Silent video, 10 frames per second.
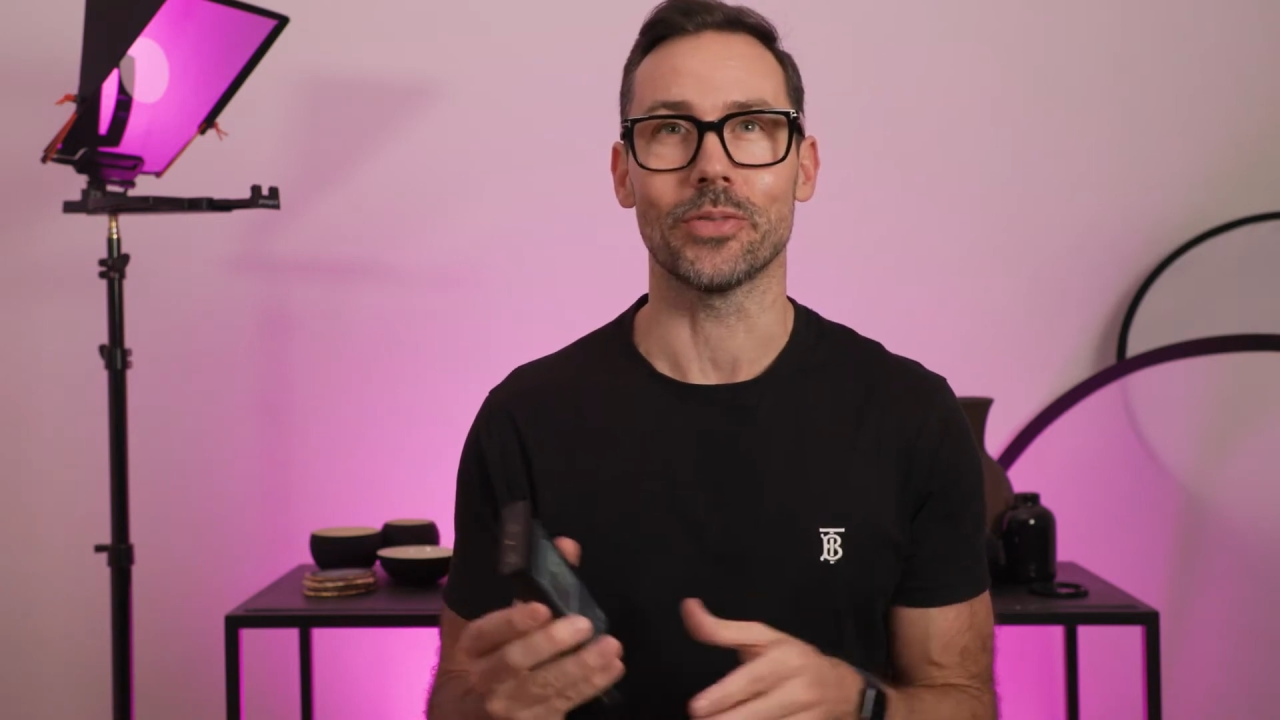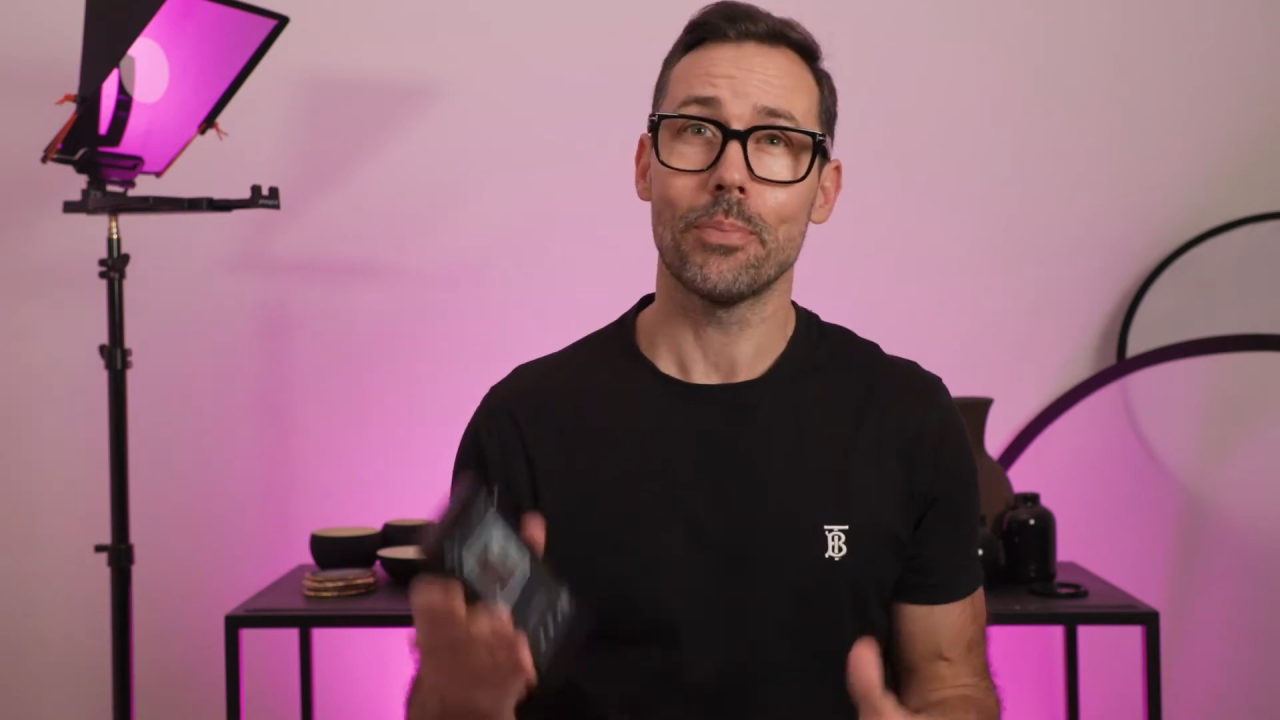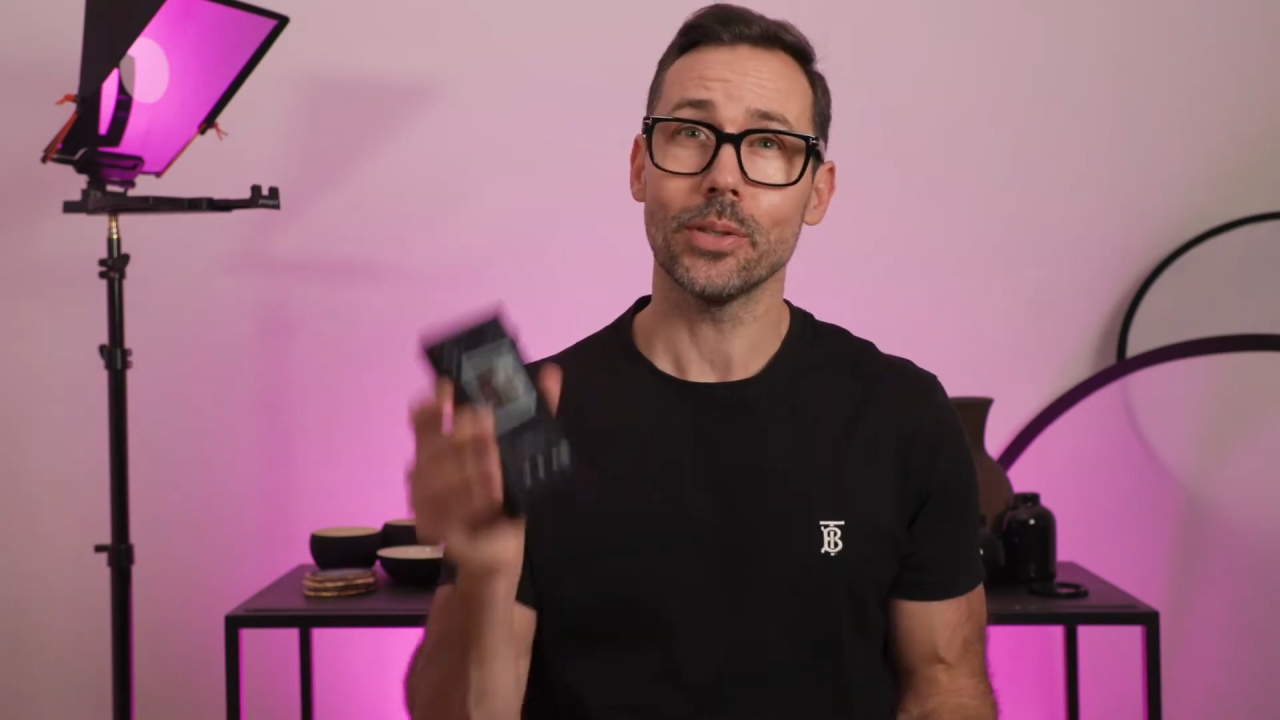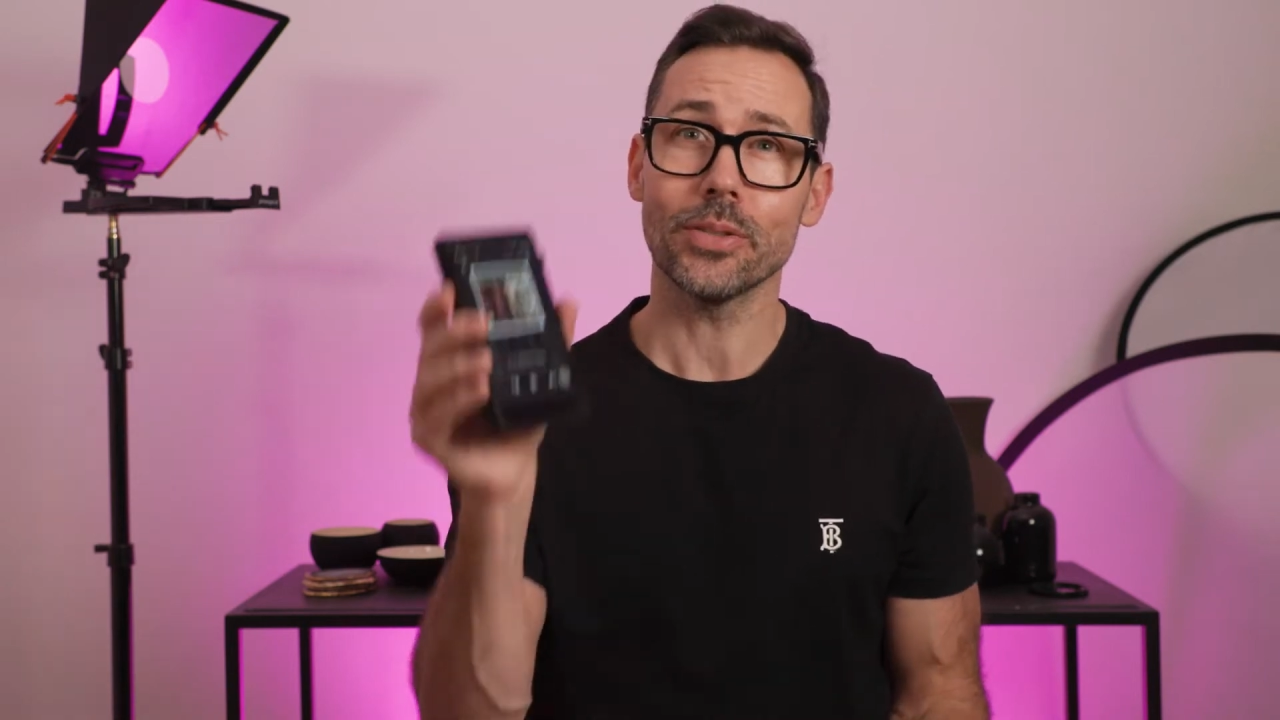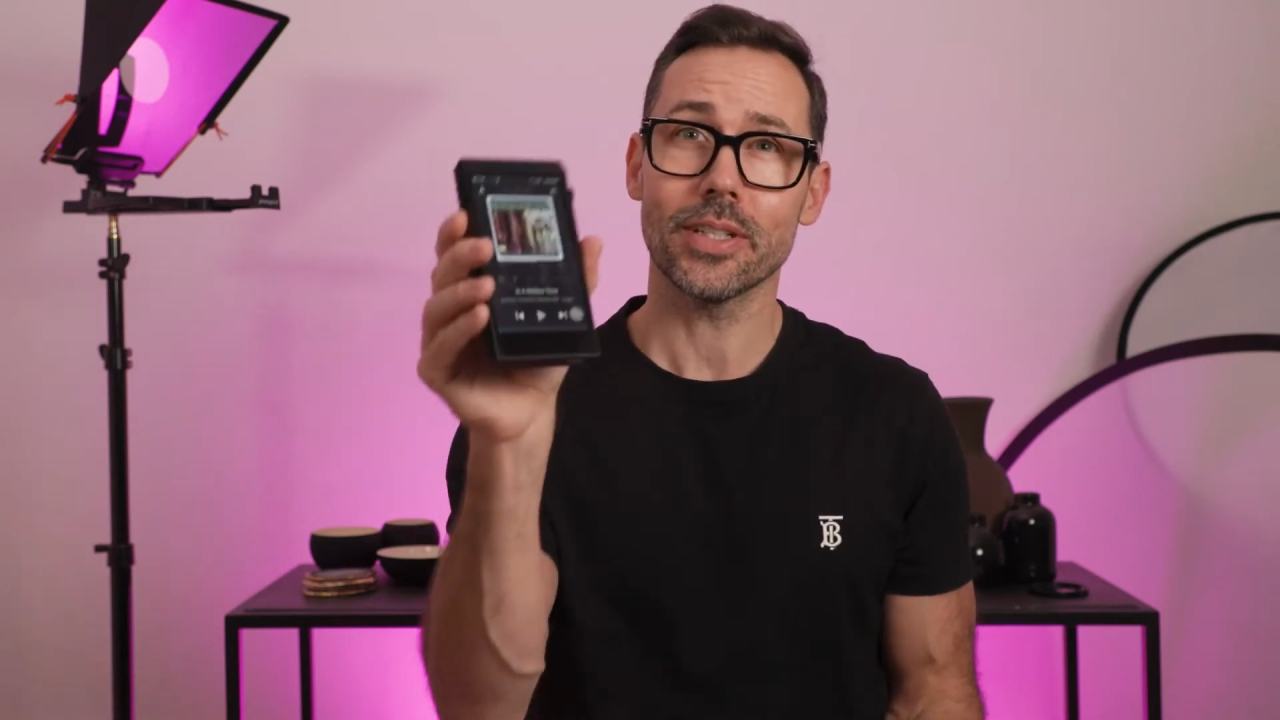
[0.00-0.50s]

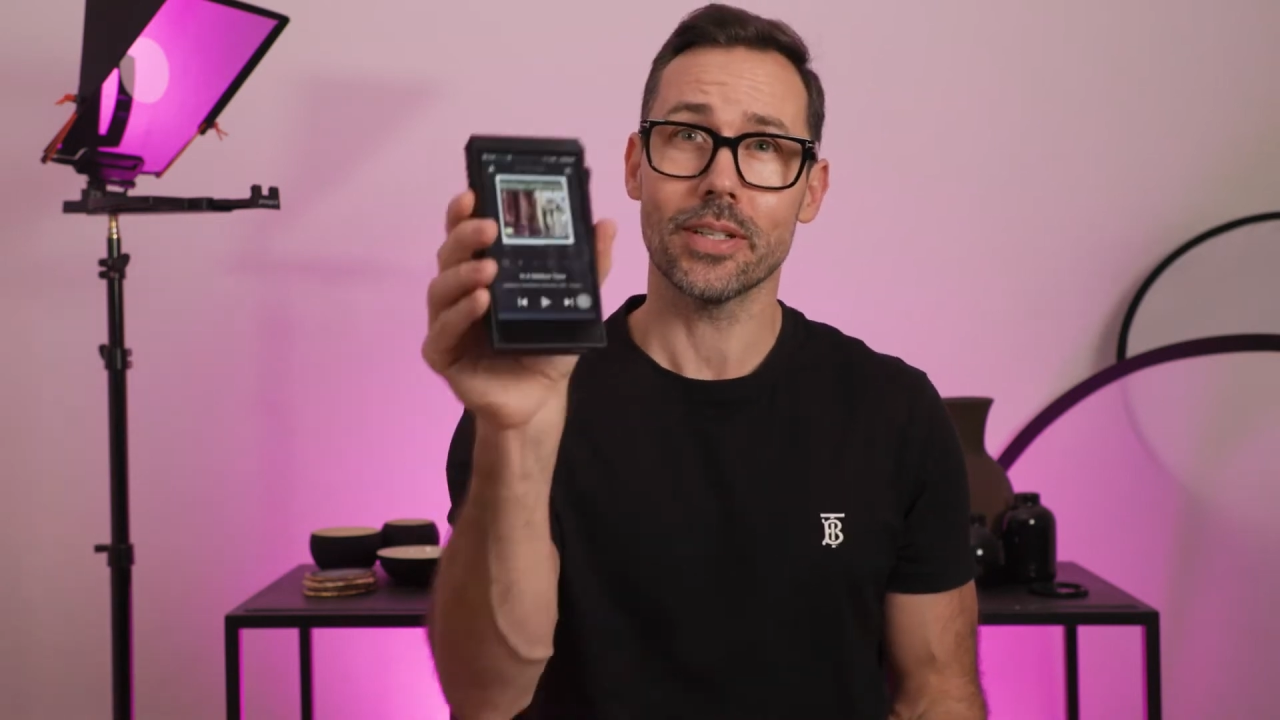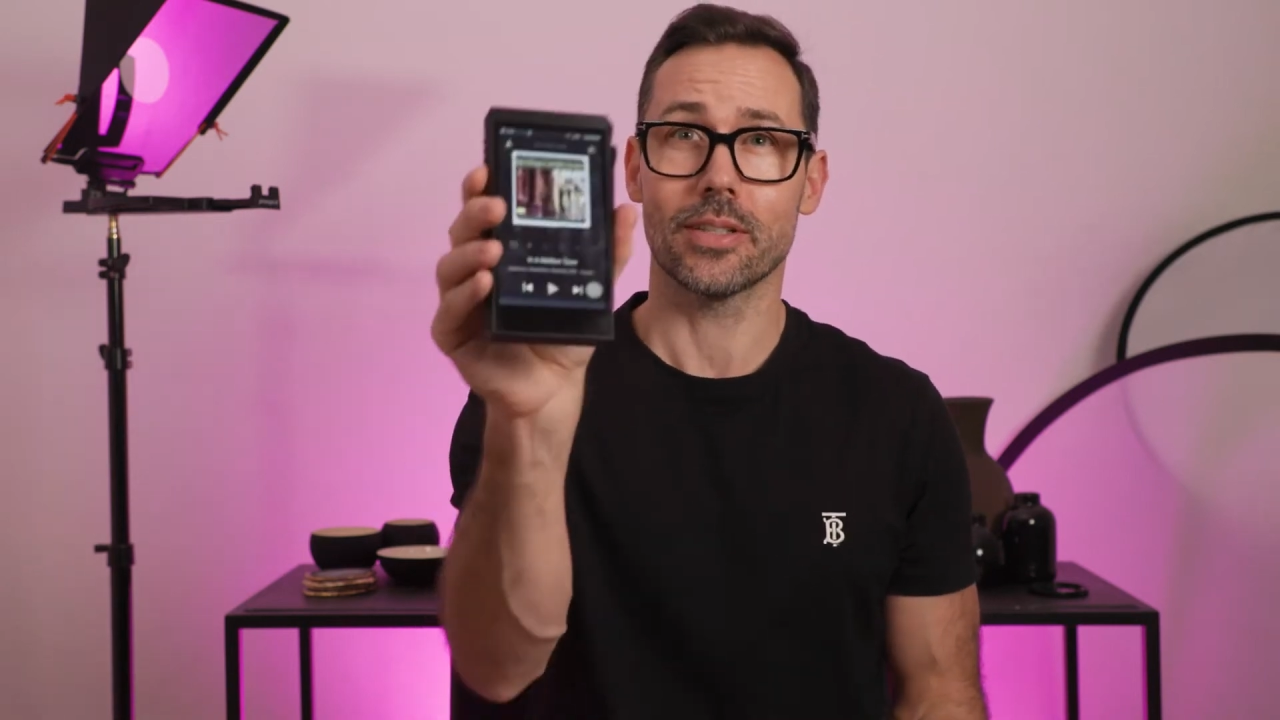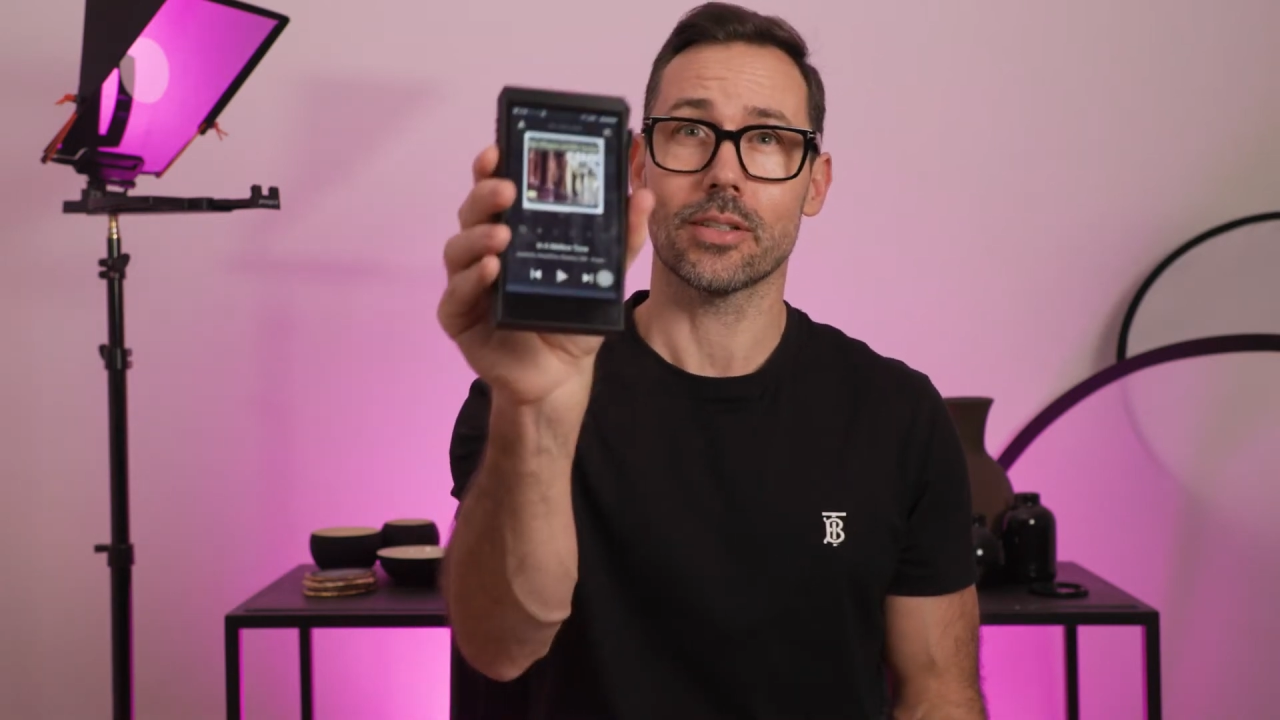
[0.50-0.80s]
Built into this